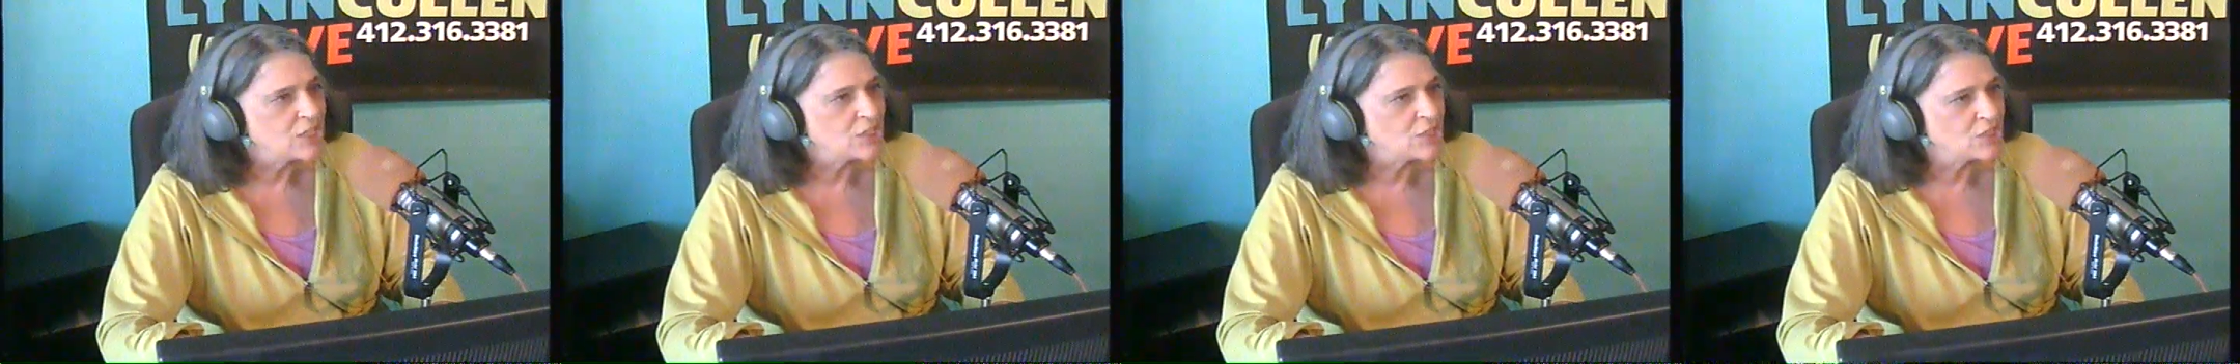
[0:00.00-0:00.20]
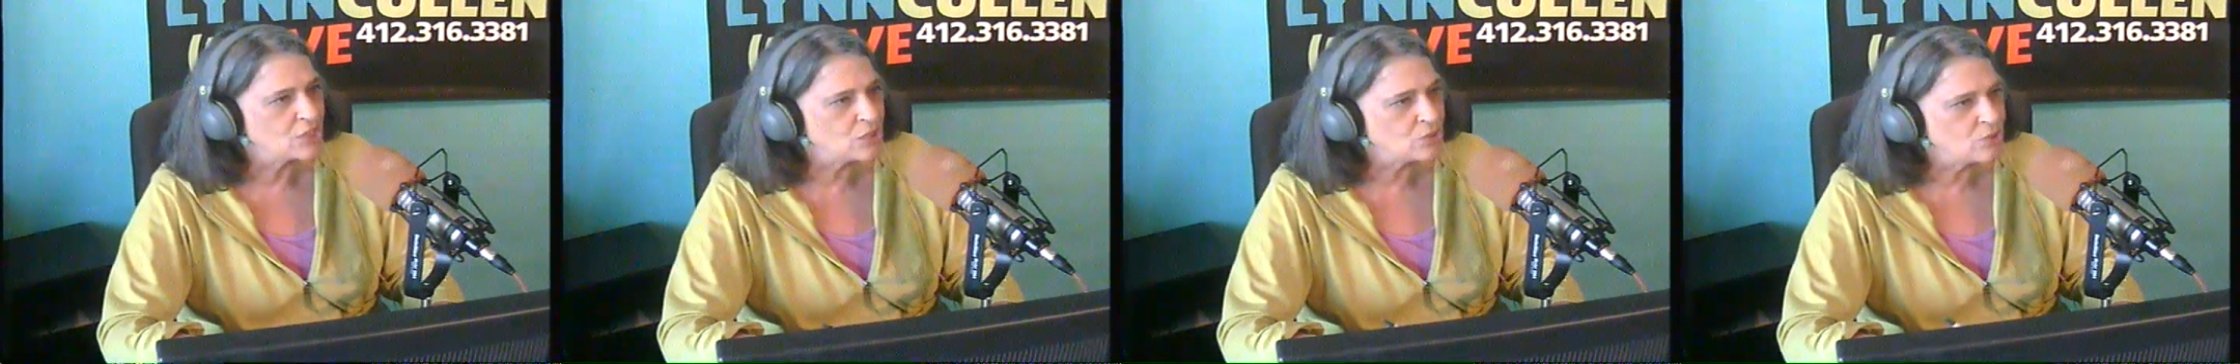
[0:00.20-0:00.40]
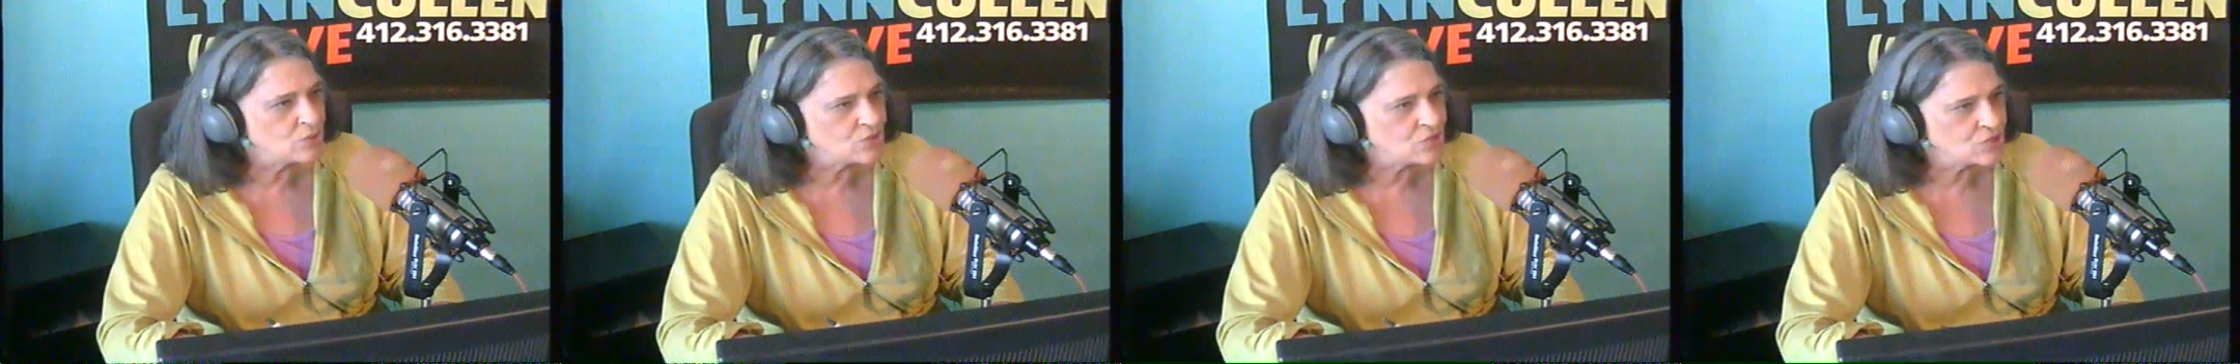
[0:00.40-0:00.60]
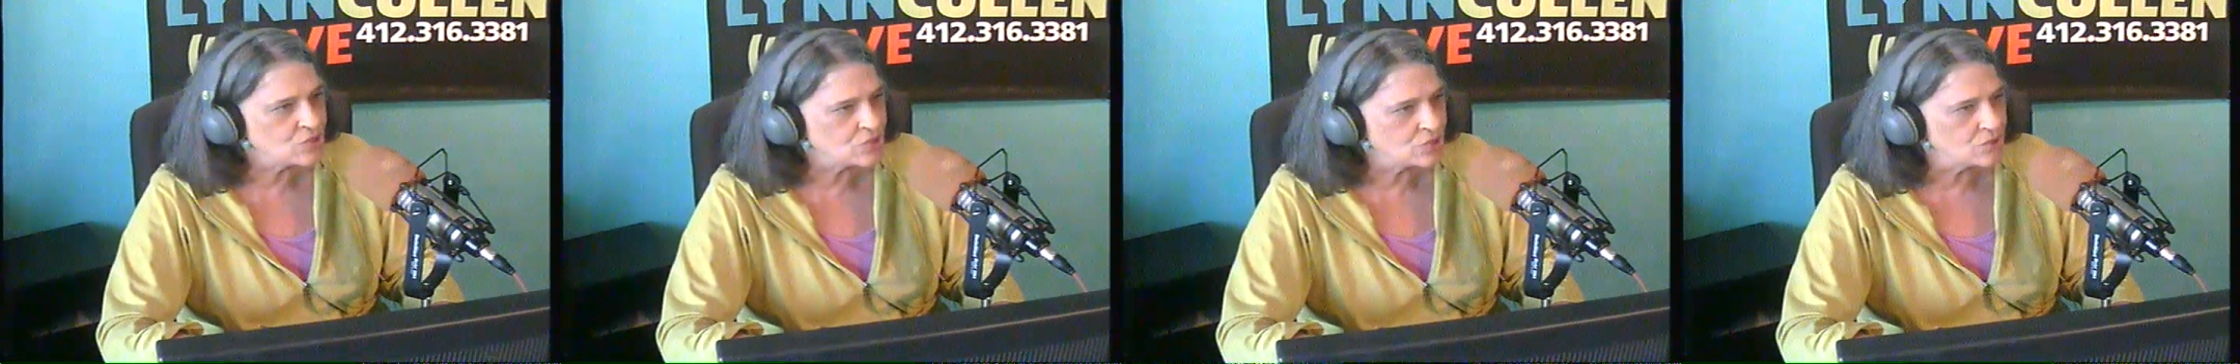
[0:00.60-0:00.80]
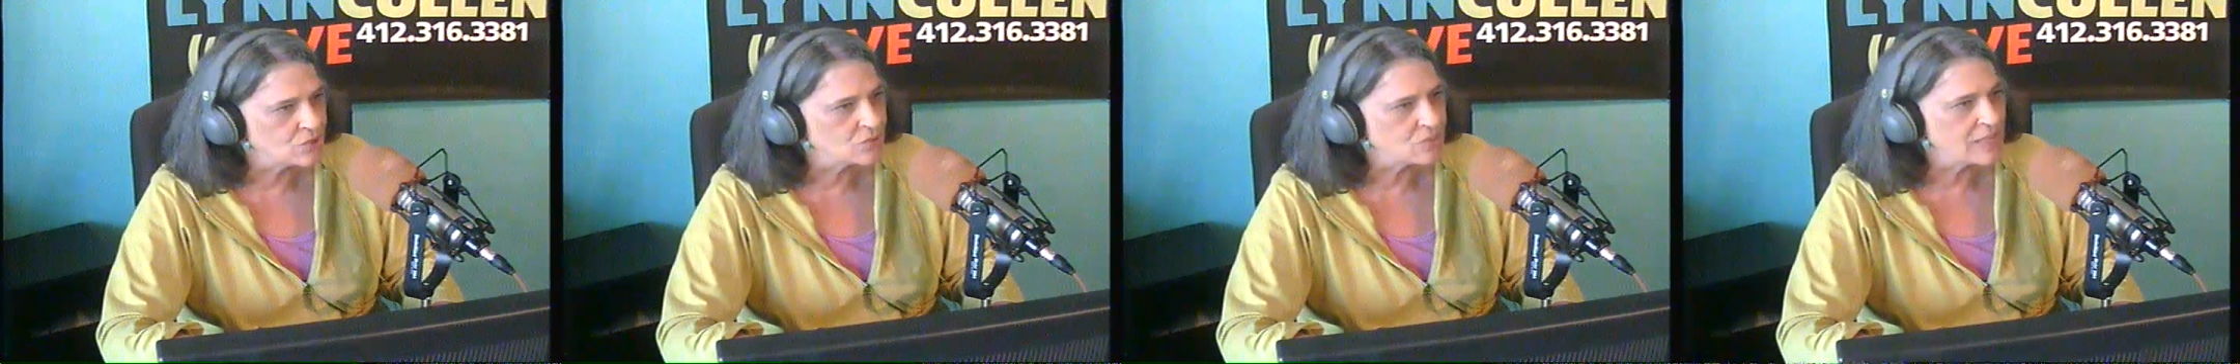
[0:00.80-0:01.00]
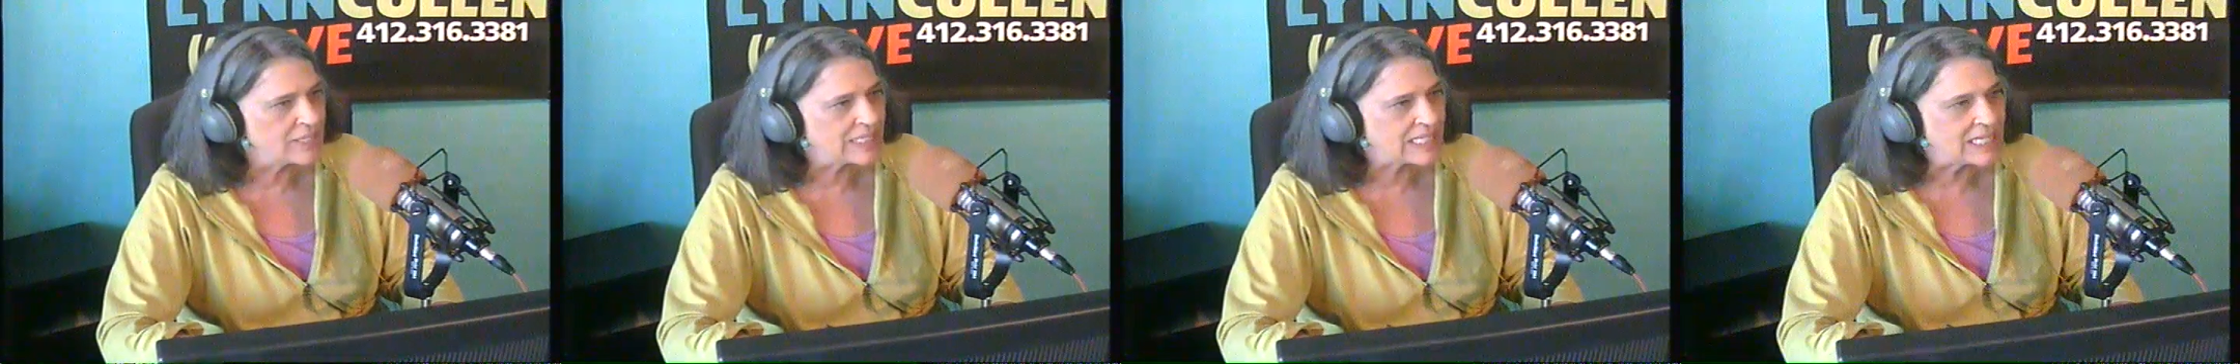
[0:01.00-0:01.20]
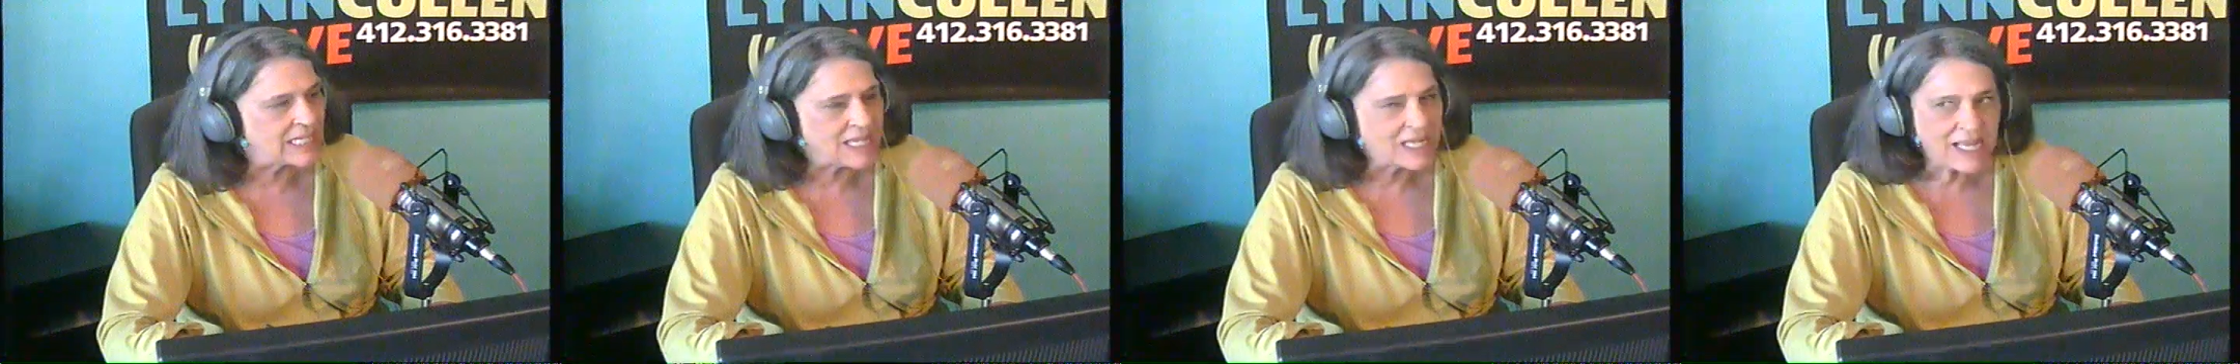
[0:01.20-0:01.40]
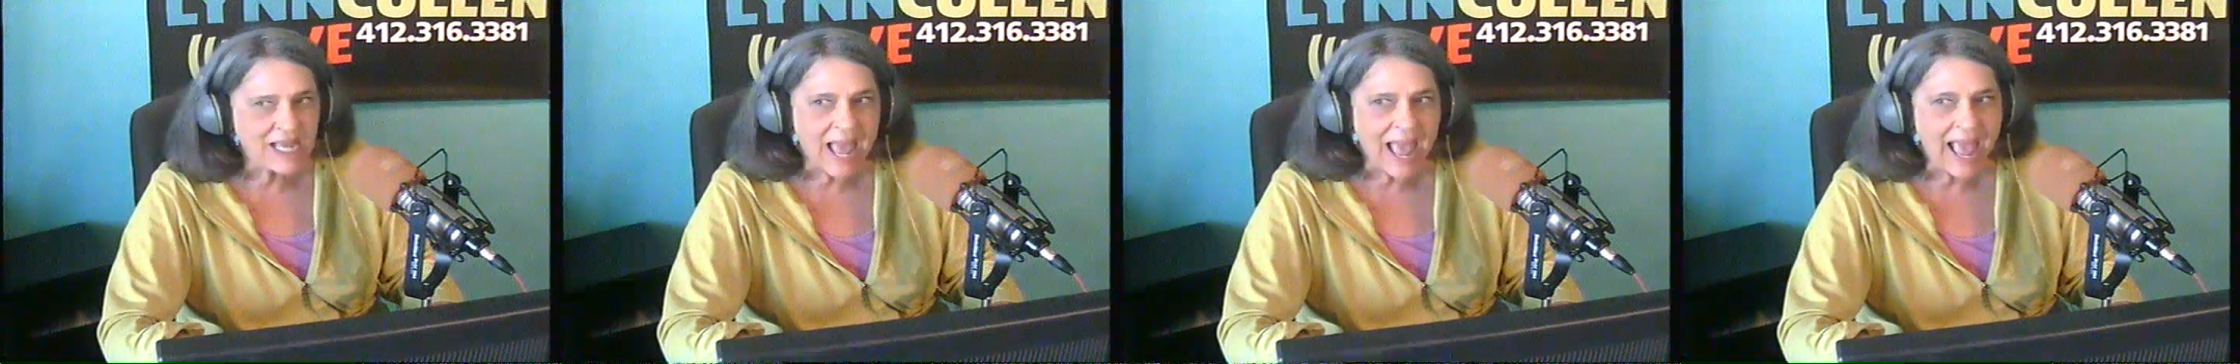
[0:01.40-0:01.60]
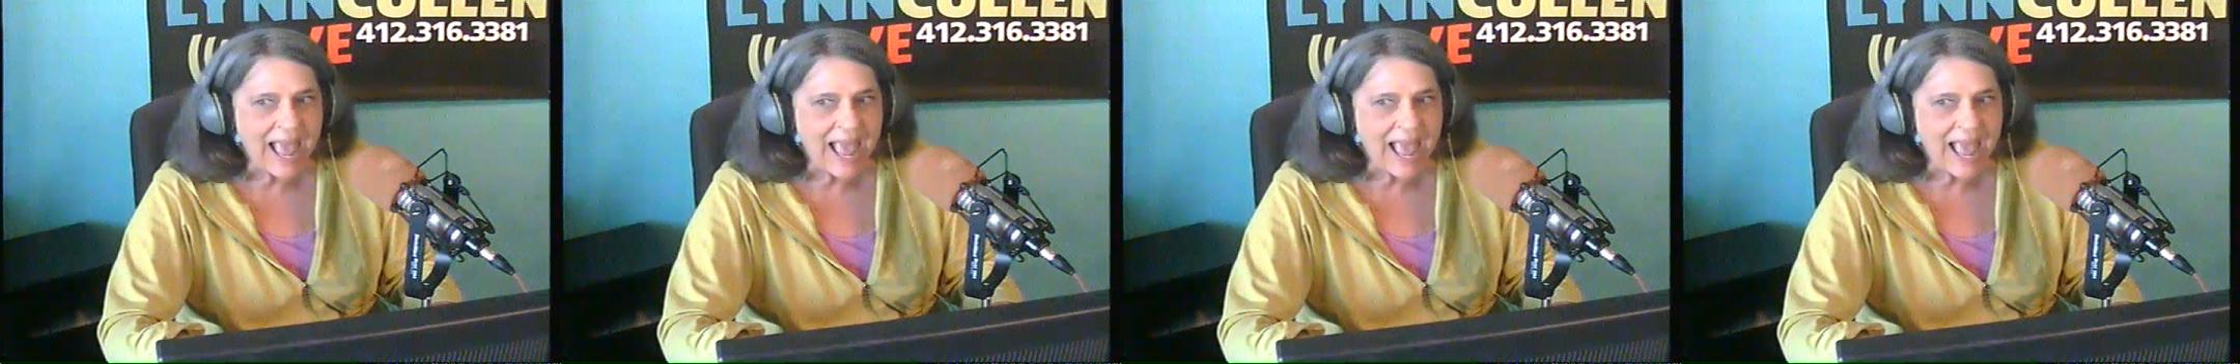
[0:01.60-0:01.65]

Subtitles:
used to, when he